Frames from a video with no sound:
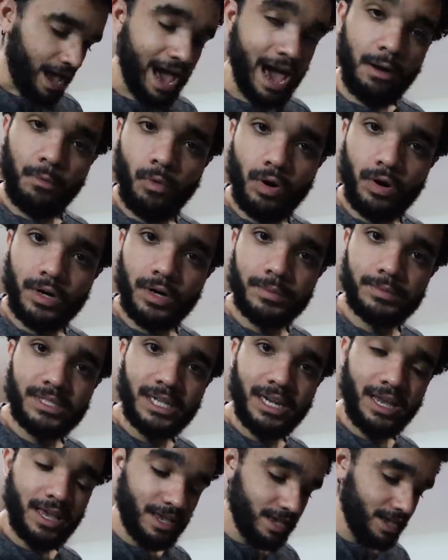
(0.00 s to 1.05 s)
I woke up
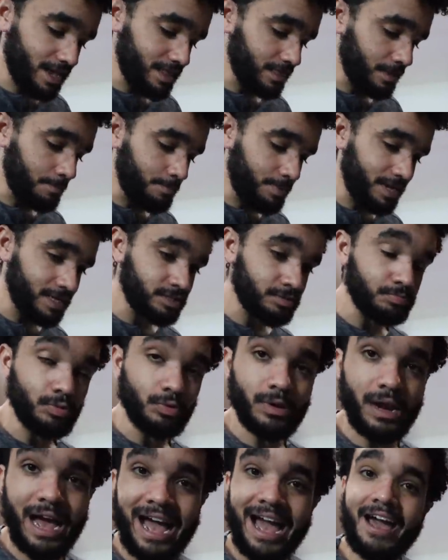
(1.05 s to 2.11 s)
today in the best
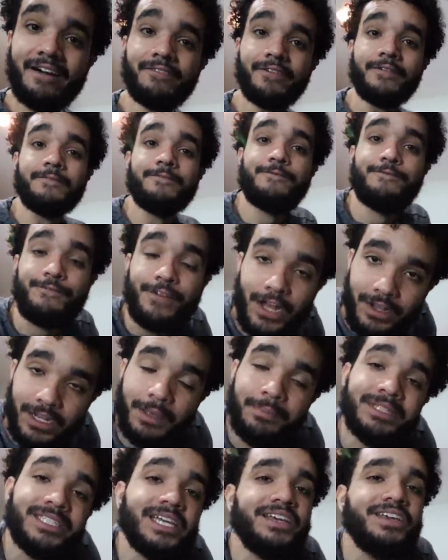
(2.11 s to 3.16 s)
mood. I haven't felt,
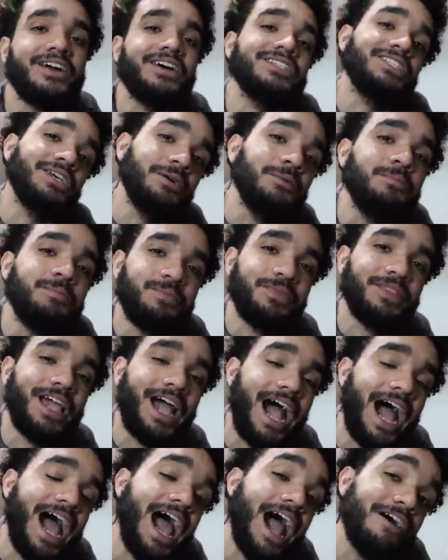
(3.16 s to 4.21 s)
let me tell y'all something.
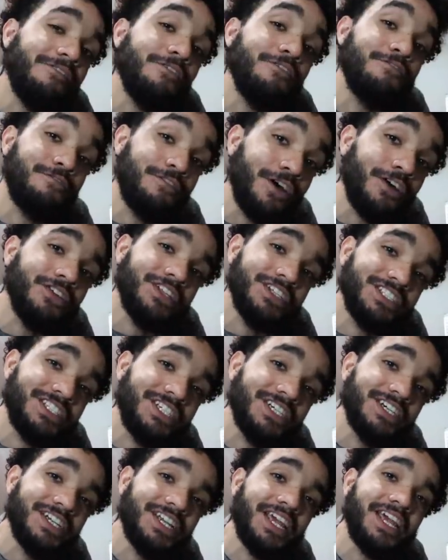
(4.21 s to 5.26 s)
I haven't felt this
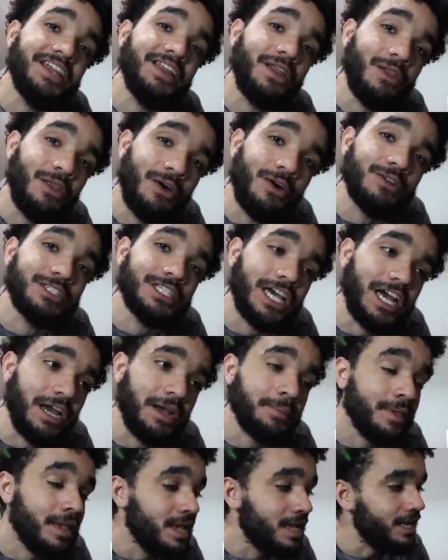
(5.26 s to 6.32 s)
good in a long
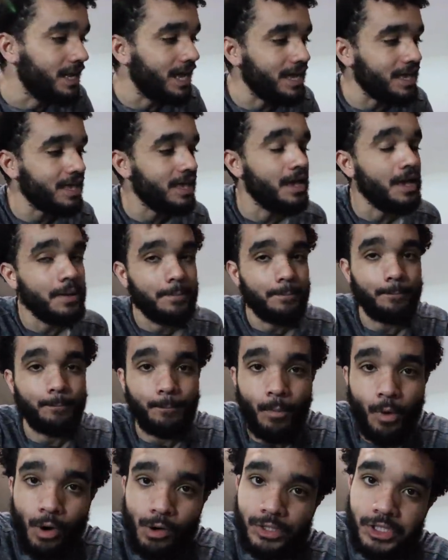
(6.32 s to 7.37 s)
time. Like,
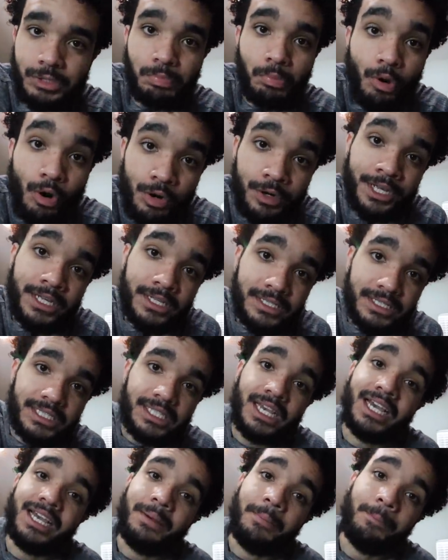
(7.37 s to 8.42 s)
most mornings,
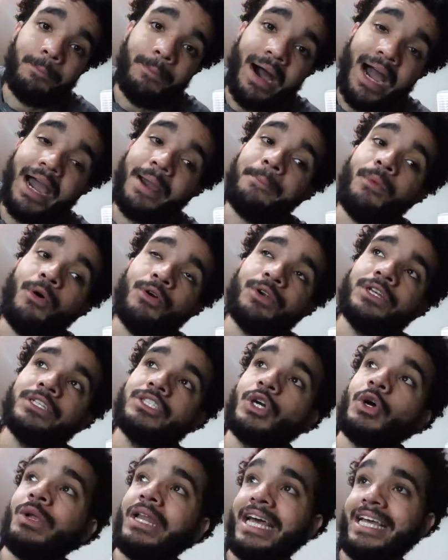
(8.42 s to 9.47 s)
my mornings
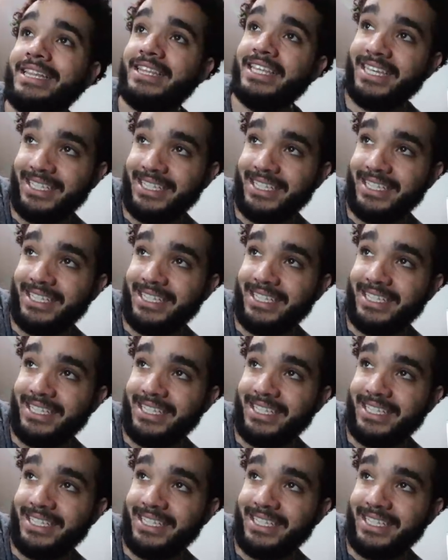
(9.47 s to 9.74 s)
go like